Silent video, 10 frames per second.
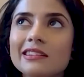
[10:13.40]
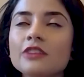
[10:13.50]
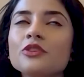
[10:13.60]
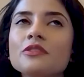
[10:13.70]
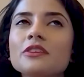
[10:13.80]

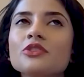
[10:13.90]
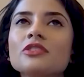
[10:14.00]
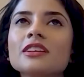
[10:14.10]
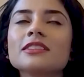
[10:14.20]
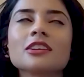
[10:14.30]
if you
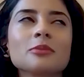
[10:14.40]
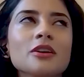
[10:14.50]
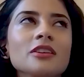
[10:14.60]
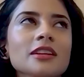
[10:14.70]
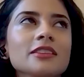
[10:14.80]
really think
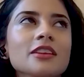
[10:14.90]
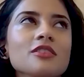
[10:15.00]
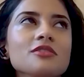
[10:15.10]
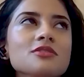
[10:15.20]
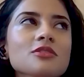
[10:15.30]
about it, like
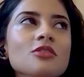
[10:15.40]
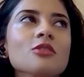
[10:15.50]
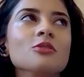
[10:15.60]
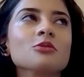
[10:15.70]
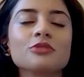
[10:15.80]
there is
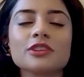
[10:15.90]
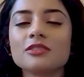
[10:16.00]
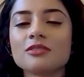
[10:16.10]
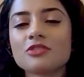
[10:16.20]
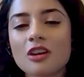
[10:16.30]
no
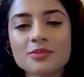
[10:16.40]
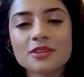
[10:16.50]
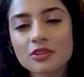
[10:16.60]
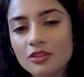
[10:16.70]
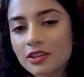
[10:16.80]
real job
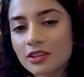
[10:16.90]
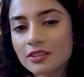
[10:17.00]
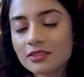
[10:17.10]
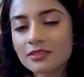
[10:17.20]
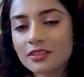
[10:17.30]

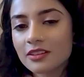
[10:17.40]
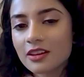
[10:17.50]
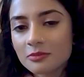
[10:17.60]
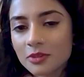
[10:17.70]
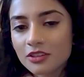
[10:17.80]
security in
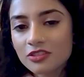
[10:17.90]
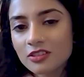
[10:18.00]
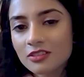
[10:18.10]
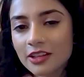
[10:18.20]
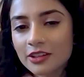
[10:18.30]

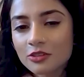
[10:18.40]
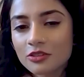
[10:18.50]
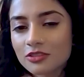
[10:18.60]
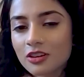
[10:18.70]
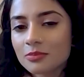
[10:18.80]
animation. Like
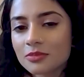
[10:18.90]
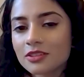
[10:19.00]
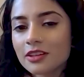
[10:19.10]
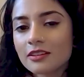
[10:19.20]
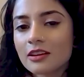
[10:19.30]
your job
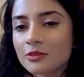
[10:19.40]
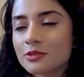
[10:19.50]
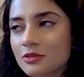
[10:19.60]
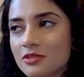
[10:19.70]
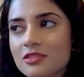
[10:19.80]
could get
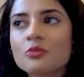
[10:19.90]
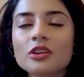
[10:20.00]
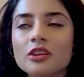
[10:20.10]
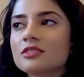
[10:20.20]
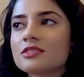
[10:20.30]
outsourced
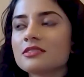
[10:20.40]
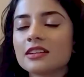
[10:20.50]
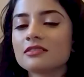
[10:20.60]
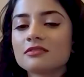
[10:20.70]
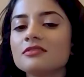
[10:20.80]
somewhere else,
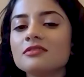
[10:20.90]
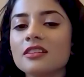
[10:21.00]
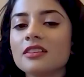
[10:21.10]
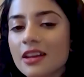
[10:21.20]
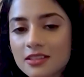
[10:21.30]
like
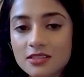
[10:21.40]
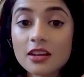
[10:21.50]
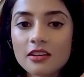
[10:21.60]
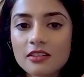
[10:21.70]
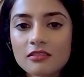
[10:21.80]
the next
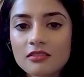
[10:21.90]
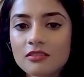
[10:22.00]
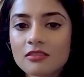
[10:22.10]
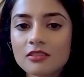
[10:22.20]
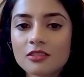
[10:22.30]
day,
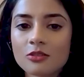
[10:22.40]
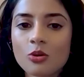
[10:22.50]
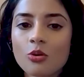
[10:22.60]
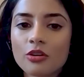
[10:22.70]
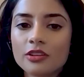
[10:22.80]

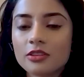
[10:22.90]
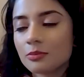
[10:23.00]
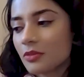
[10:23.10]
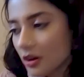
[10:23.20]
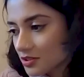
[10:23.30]
or
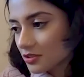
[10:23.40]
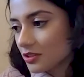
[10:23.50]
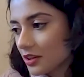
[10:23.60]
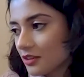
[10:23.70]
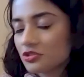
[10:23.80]
the project
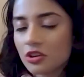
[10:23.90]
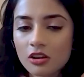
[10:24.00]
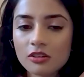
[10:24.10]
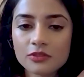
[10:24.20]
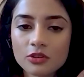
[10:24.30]
could get
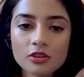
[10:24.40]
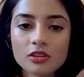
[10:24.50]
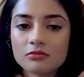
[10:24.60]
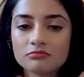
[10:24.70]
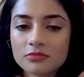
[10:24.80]
shelved,
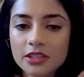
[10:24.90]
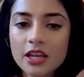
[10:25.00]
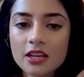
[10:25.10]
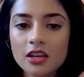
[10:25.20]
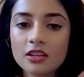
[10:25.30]
or like
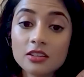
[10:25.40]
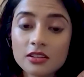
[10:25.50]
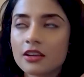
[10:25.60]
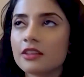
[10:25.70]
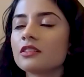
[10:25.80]

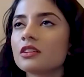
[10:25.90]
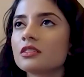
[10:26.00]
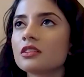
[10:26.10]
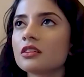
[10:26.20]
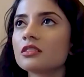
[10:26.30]
anything
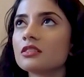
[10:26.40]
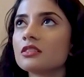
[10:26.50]
like that.